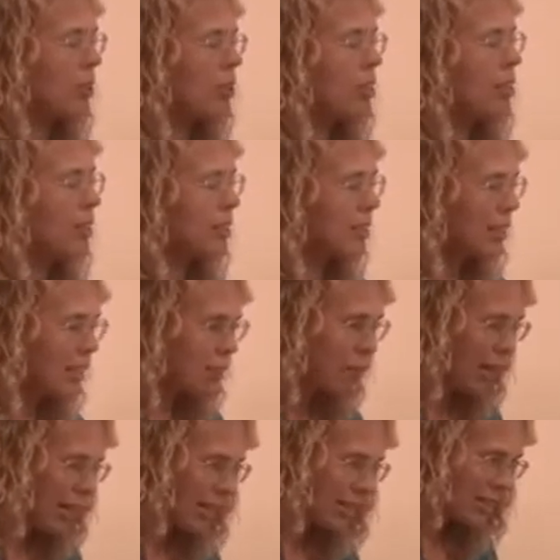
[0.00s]
then C
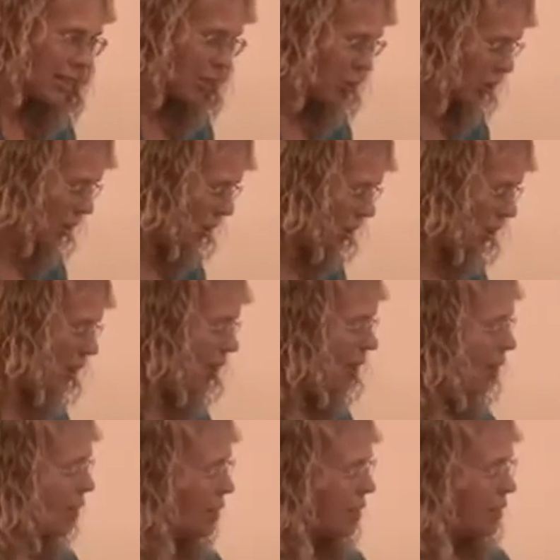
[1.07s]
back to C,
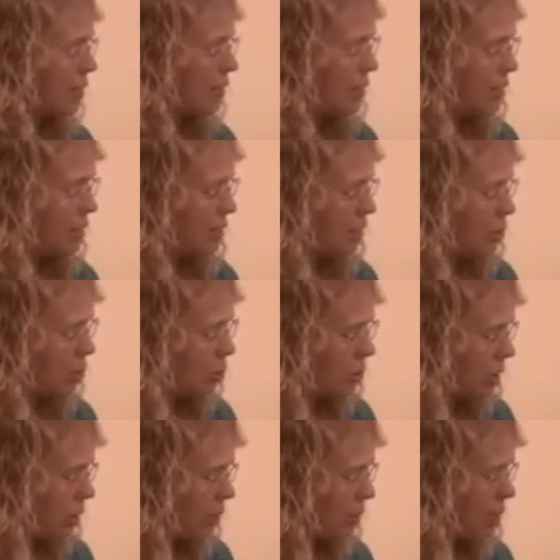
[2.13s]
then to G.
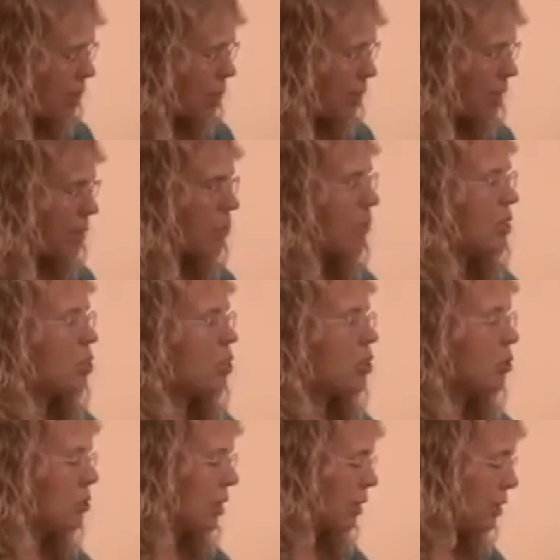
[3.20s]
Let me show
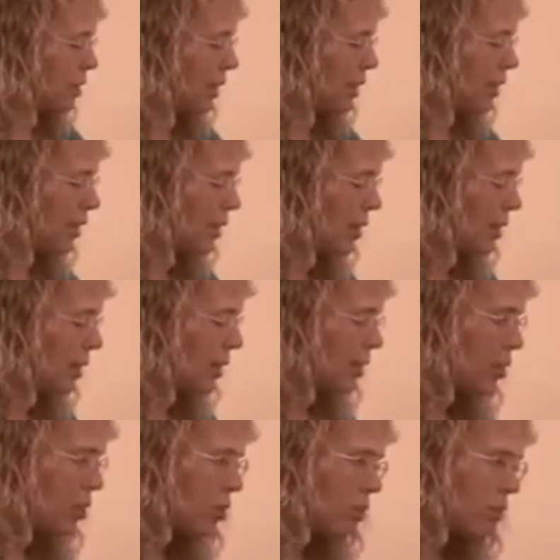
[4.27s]
you that again.
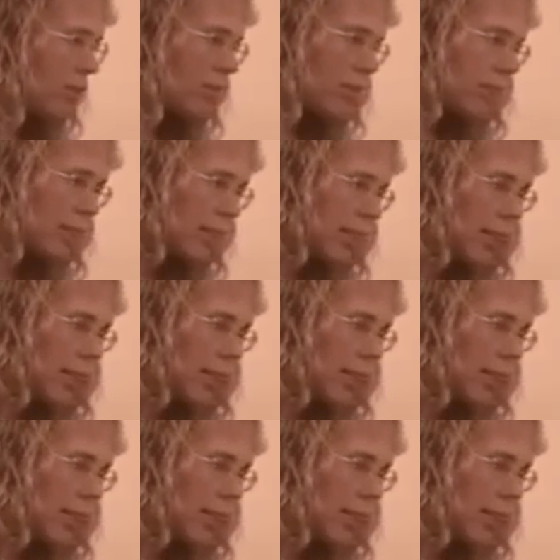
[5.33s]
There's chord of C,